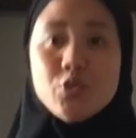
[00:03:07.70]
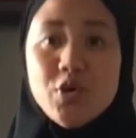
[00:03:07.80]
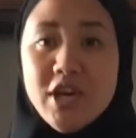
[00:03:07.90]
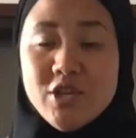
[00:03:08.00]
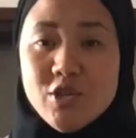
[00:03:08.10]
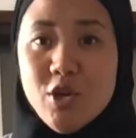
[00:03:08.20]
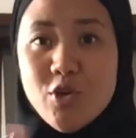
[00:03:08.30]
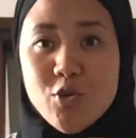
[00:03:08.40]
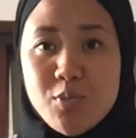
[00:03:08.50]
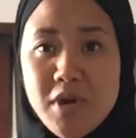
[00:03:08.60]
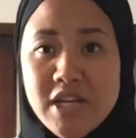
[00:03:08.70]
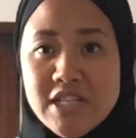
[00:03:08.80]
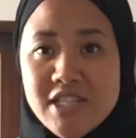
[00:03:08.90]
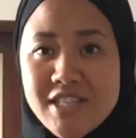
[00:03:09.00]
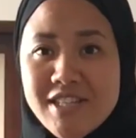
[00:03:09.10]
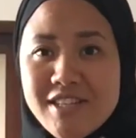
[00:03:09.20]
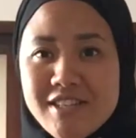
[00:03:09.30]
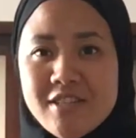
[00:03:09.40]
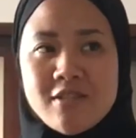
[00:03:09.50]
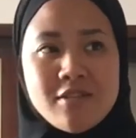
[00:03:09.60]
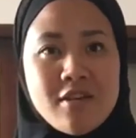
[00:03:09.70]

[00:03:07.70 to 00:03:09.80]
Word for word: do I show you my jeans?